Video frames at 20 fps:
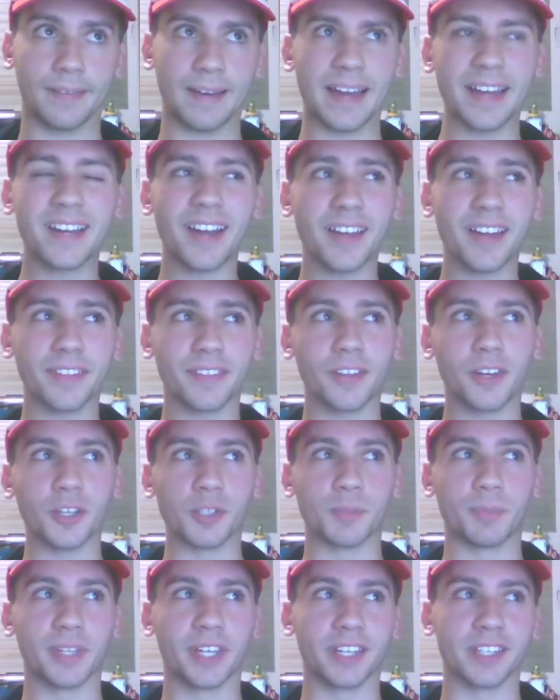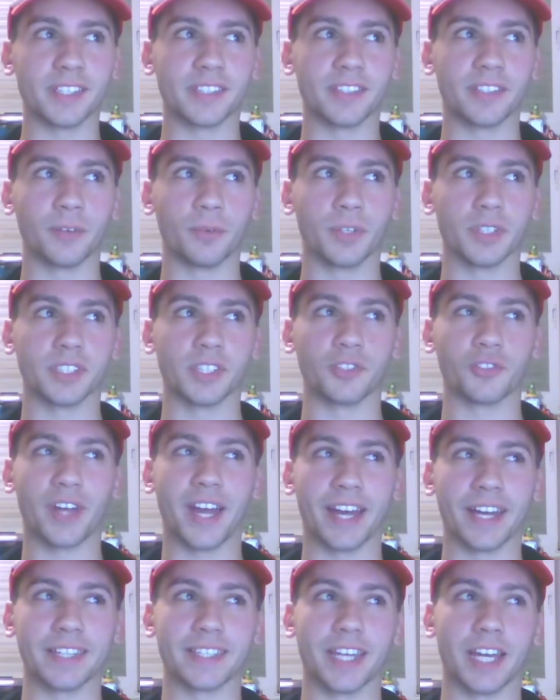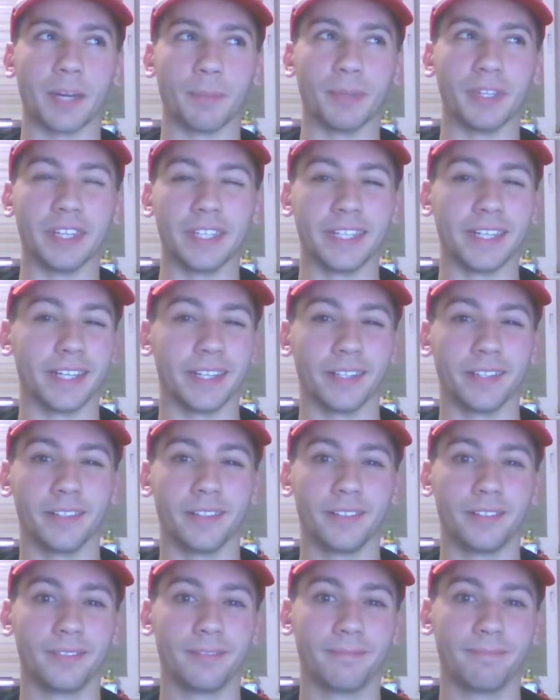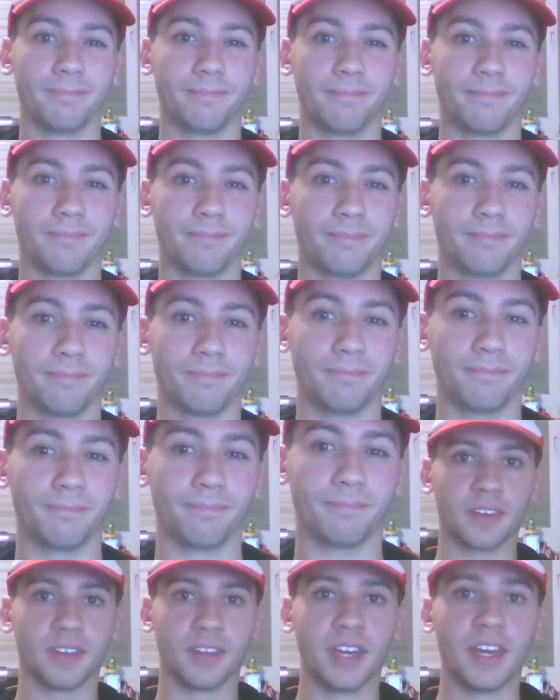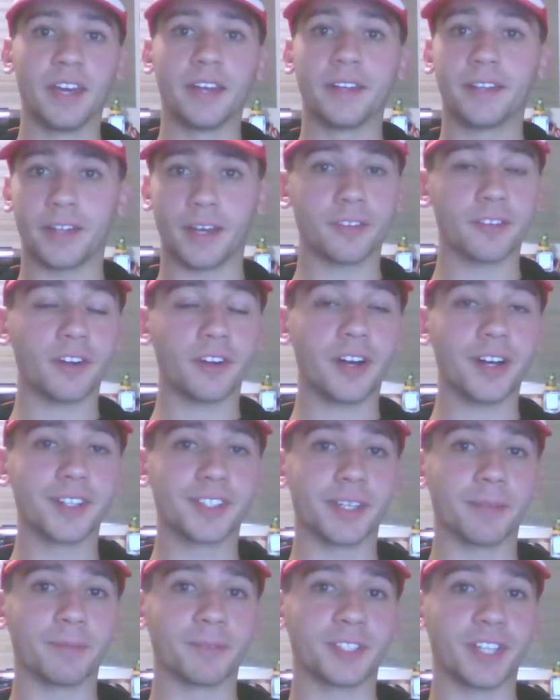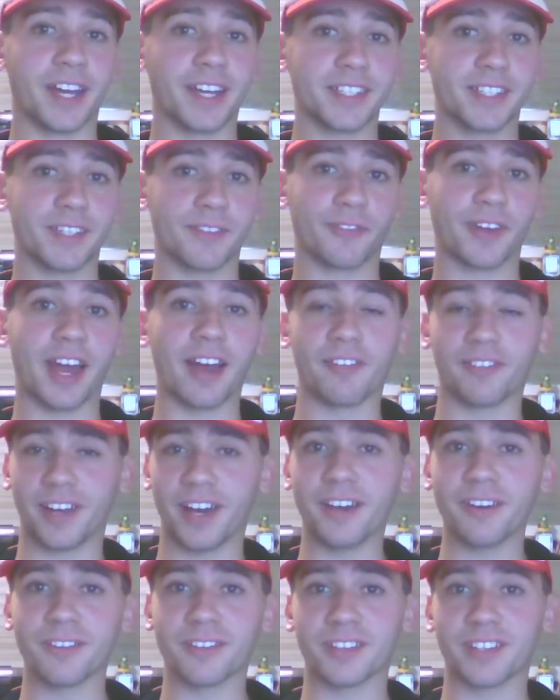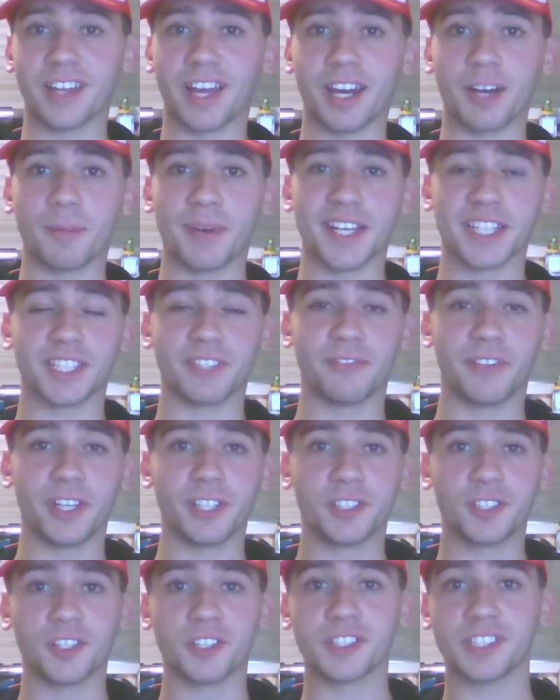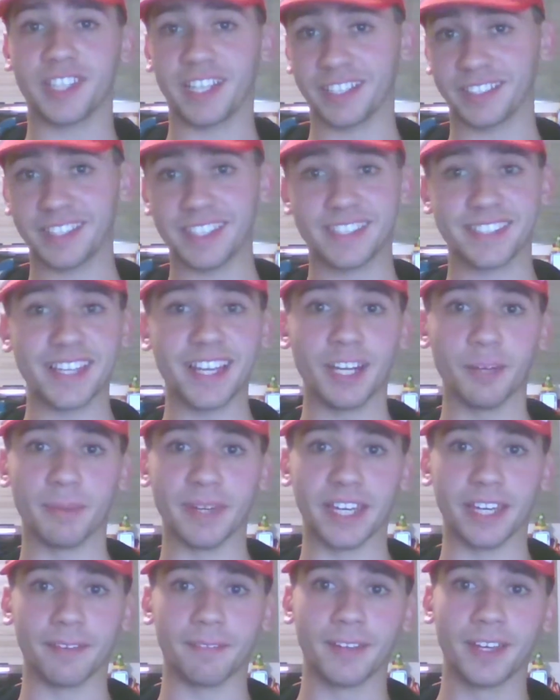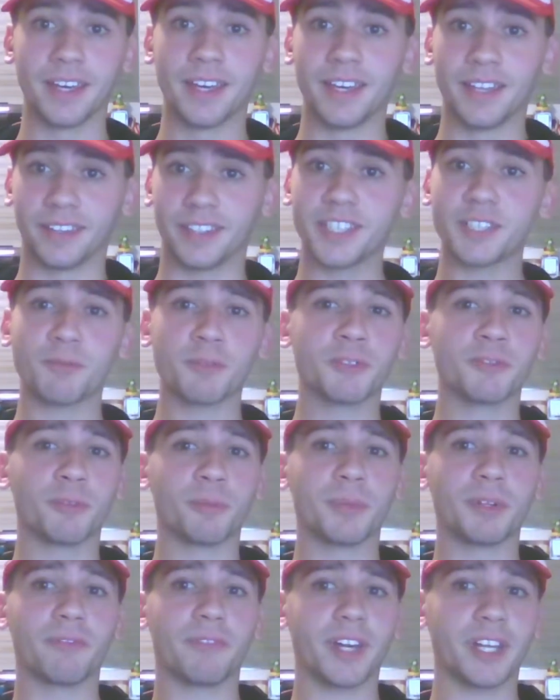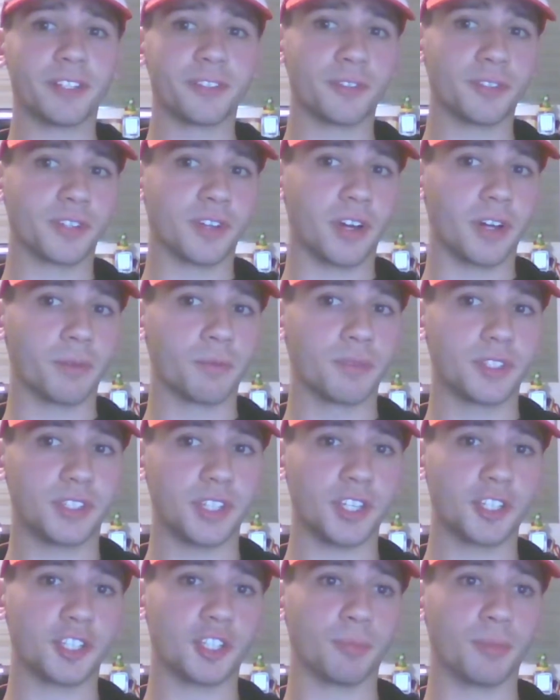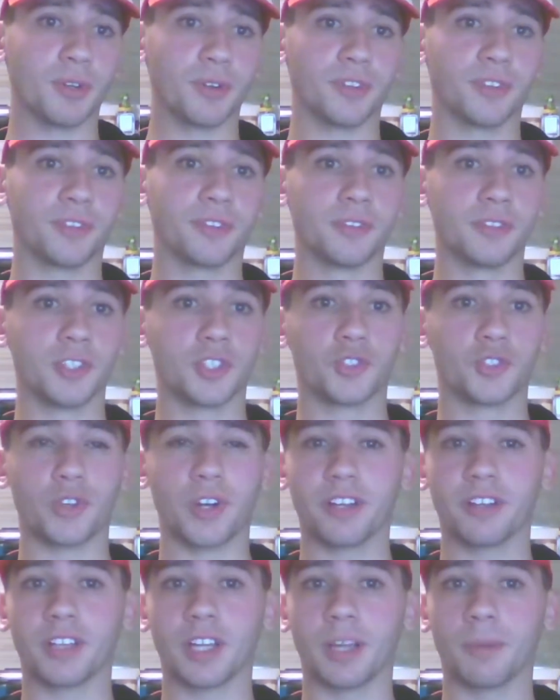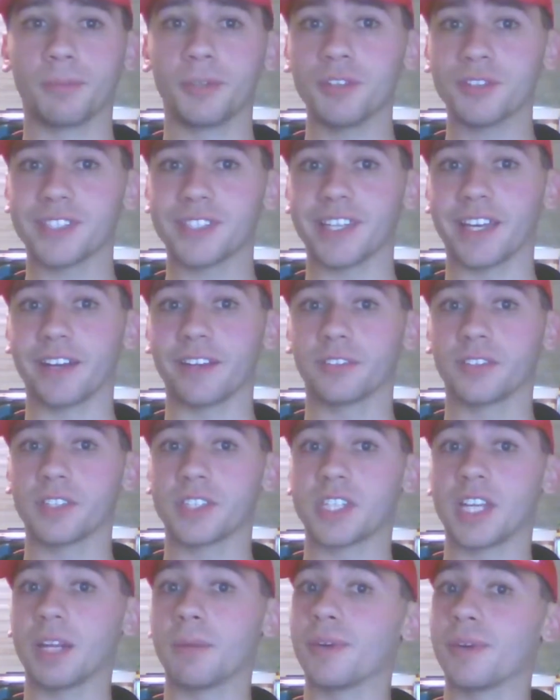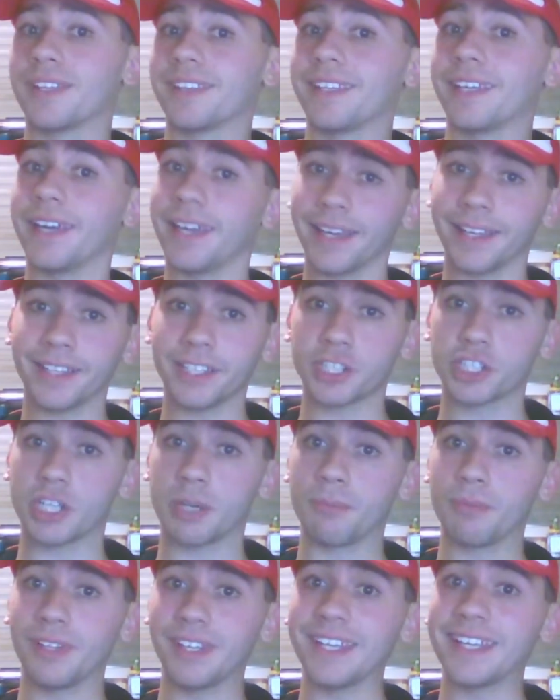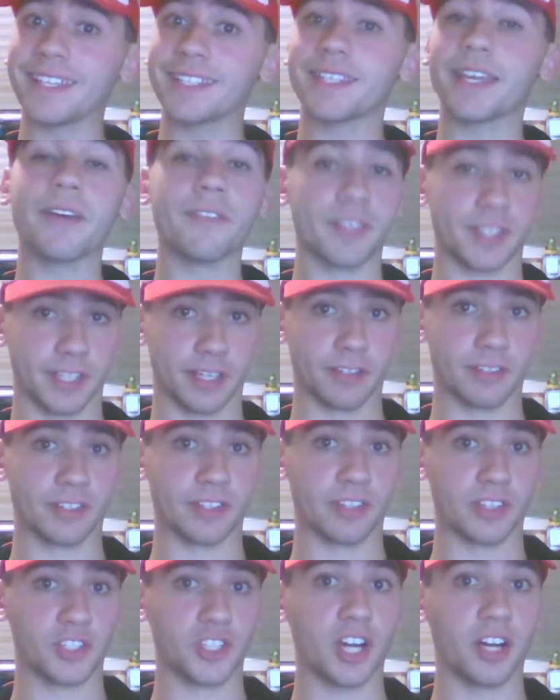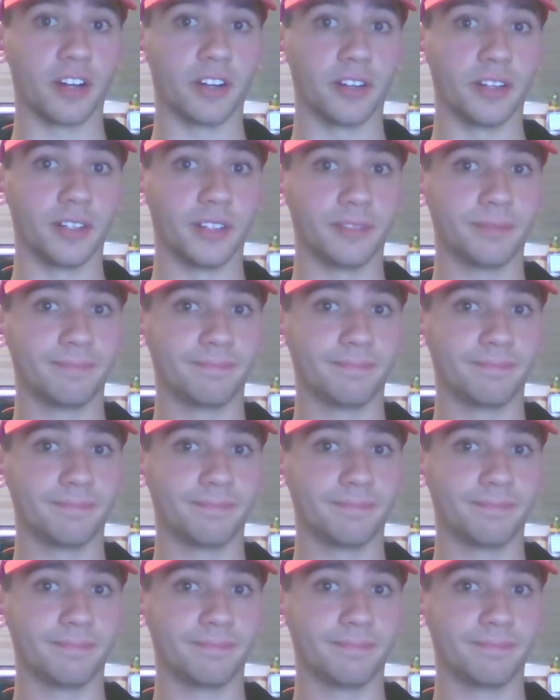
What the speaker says: I caught those because there was a Dragon type in the end. Now there are some shinies have gotten out of the Dynamax Adventures, like the Celebi. This was from an event whose card was distributed through the Trainer Club newsletter to celebrate the English dub release of Secrets of the Jungle.